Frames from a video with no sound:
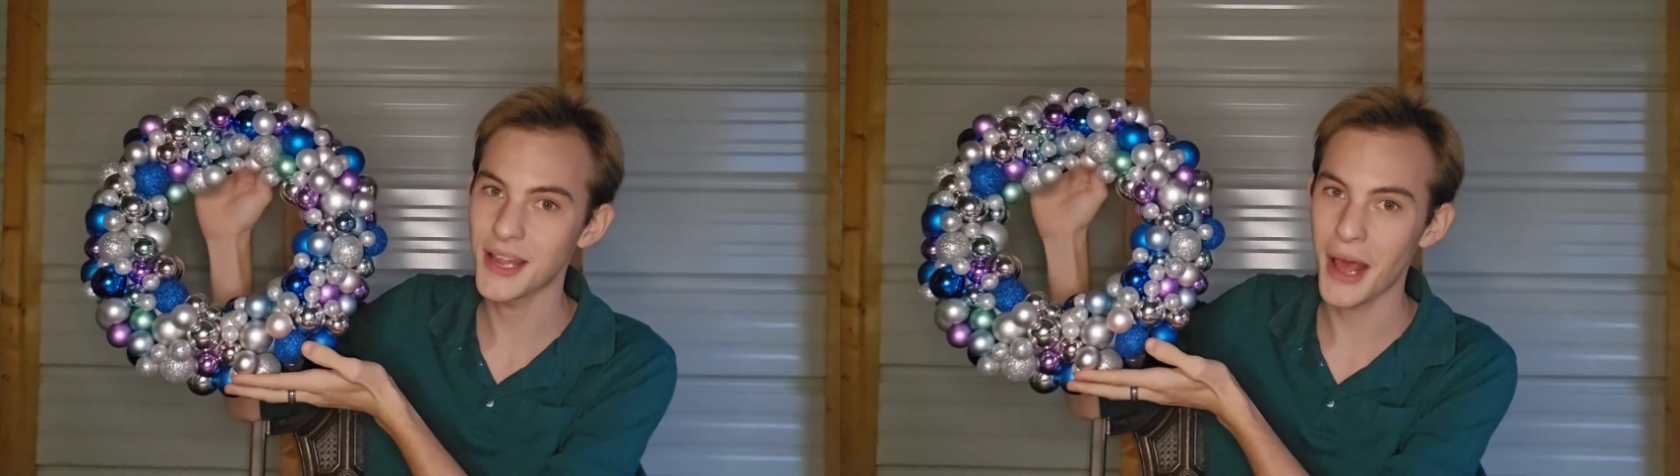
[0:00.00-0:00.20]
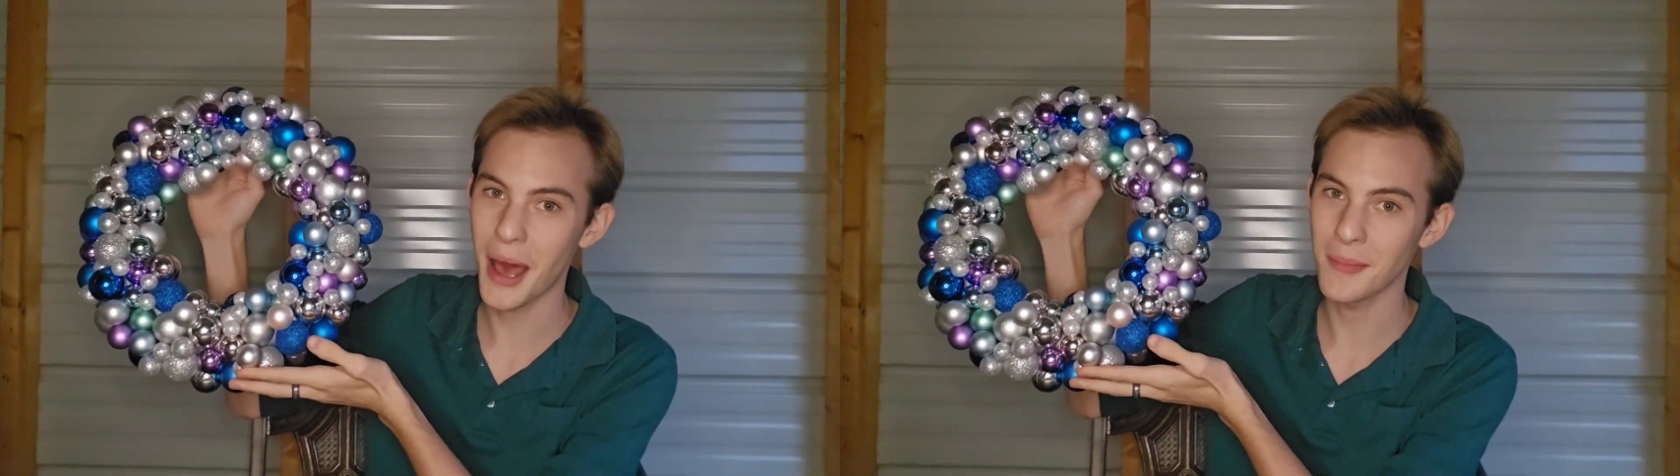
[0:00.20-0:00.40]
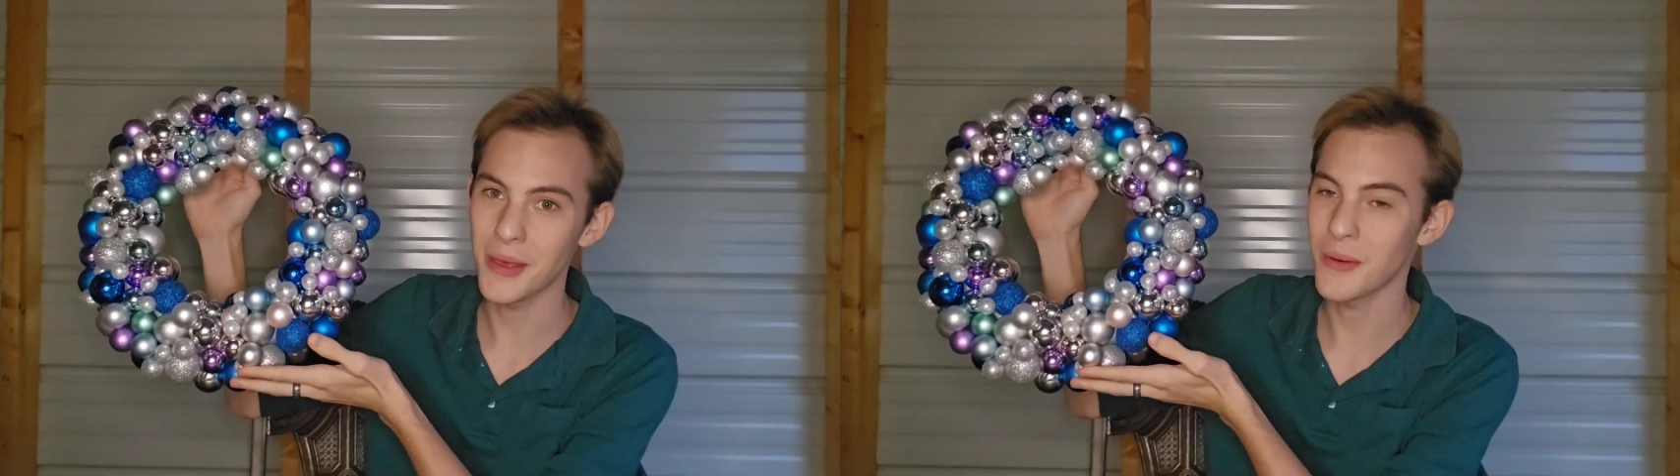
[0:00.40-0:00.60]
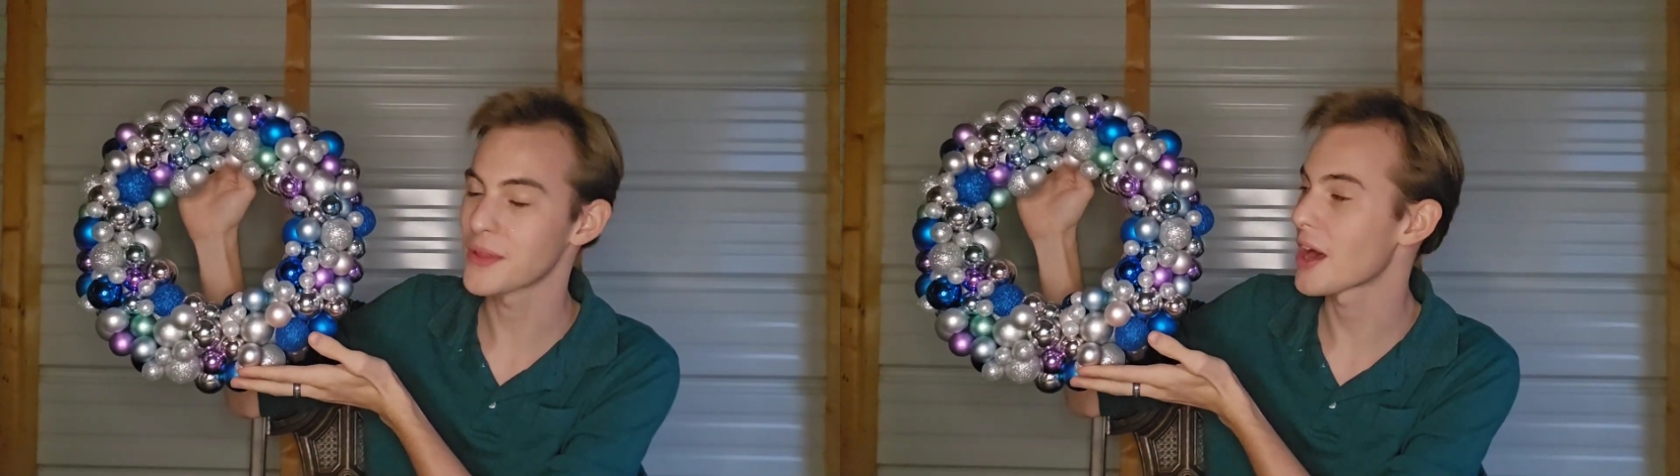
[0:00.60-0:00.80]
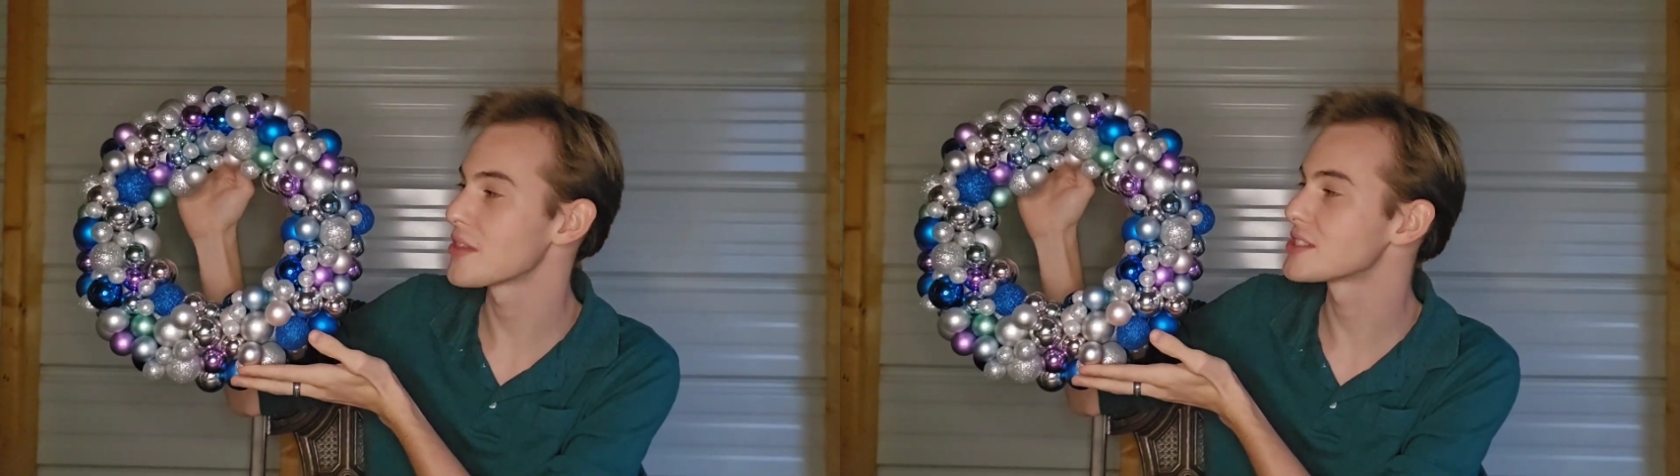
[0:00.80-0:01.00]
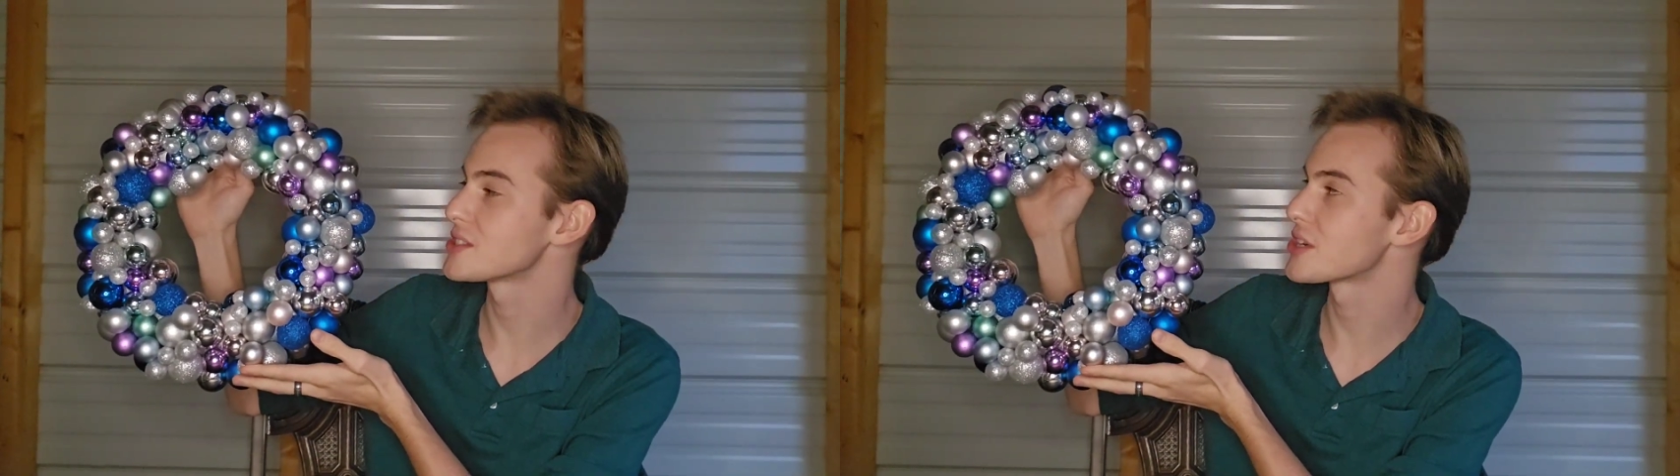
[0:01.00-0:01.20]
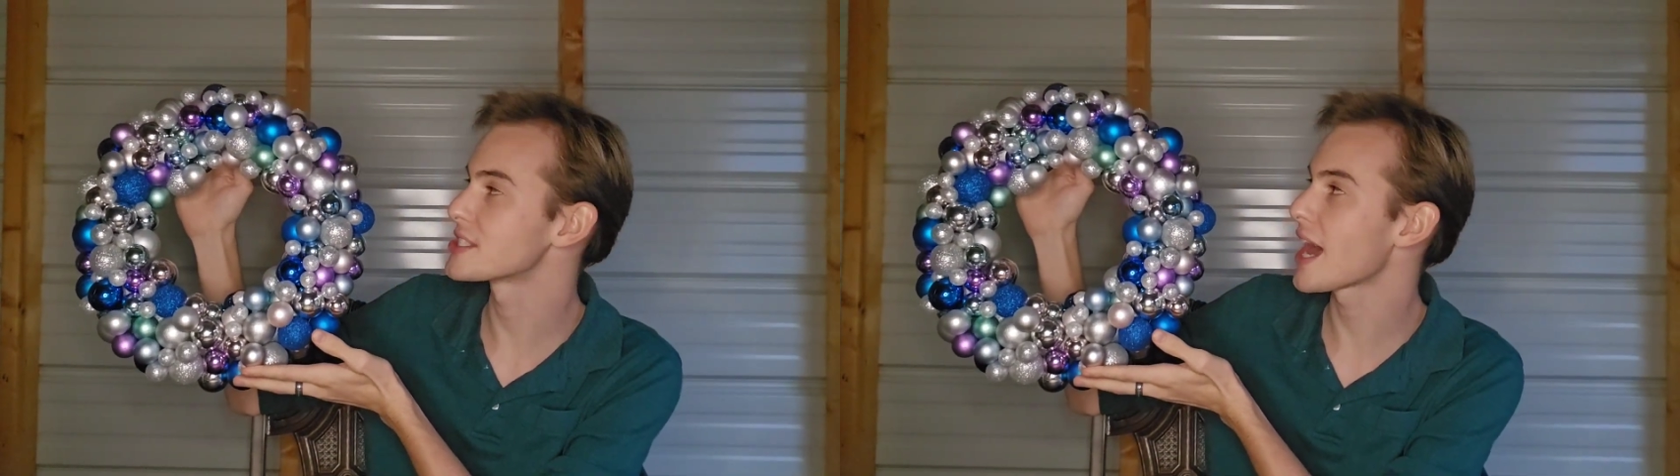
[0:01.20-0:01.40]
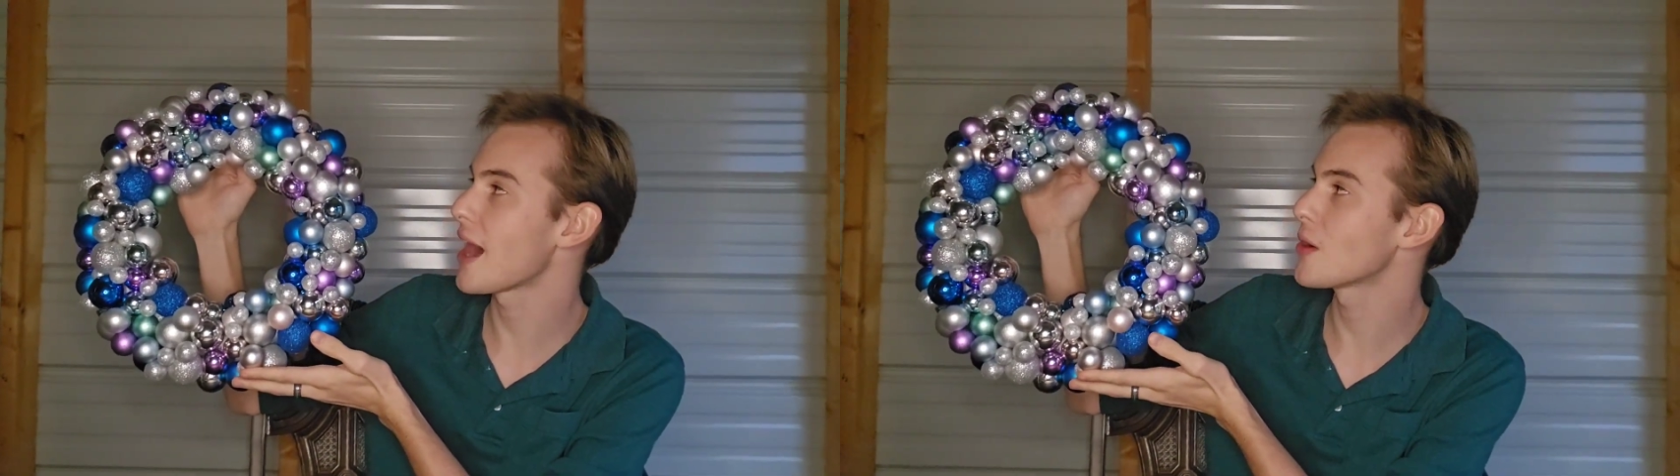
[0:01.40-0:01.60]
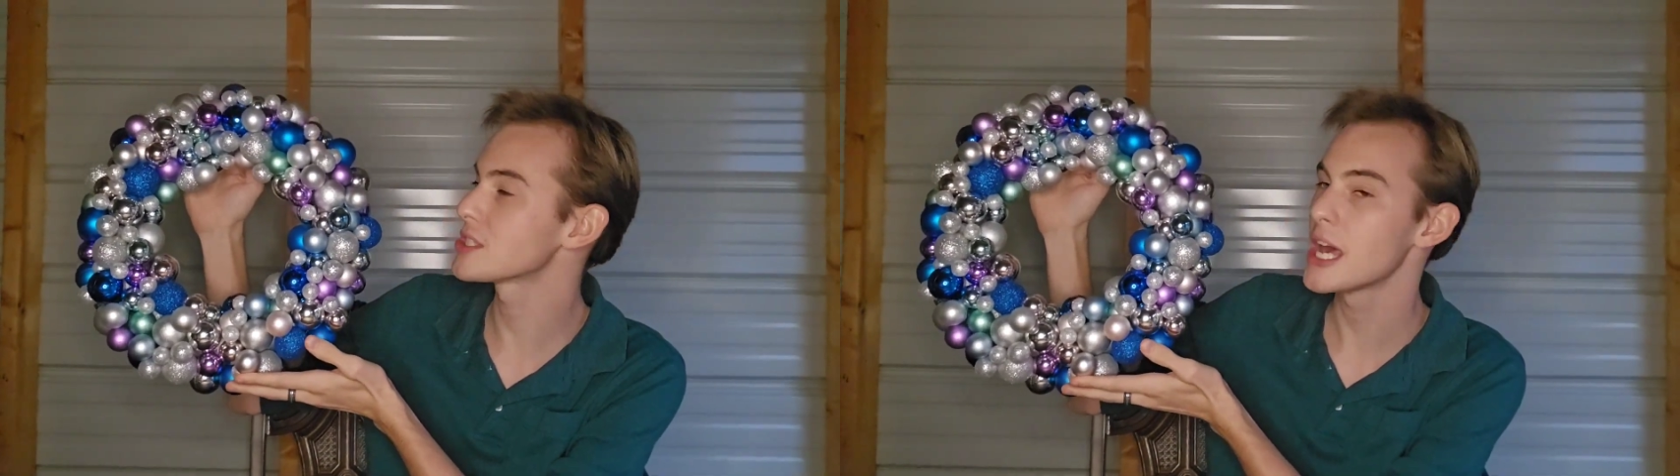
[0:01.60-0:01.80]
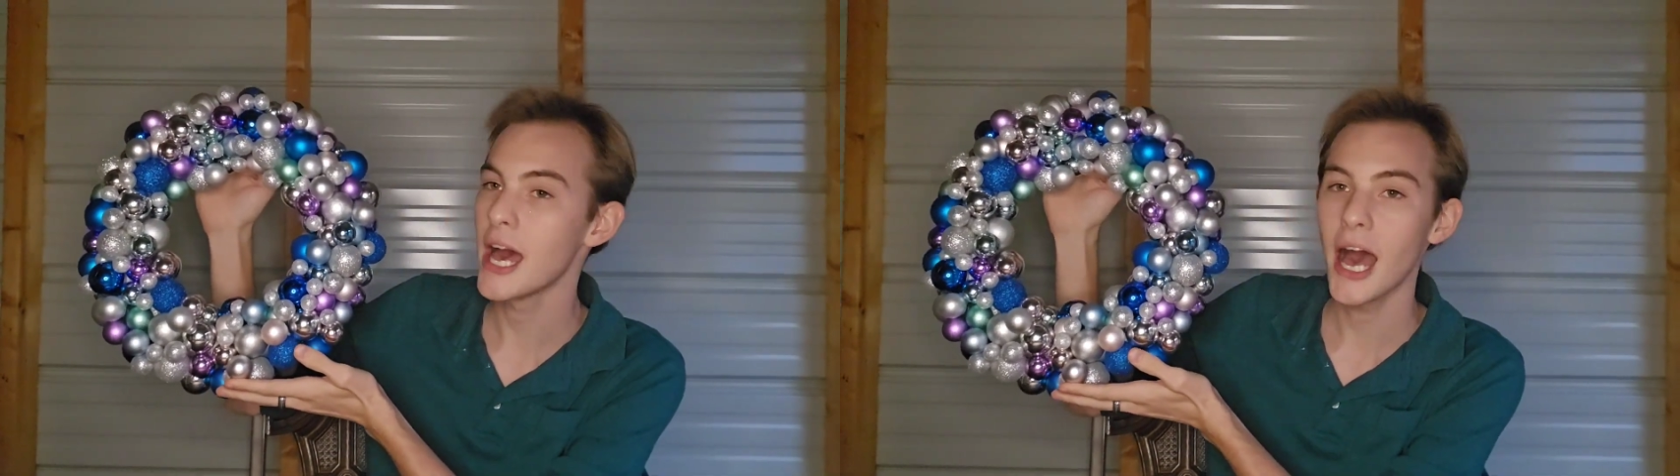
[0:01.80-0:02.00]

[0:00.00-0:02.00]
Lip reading: and happy with how this turned out.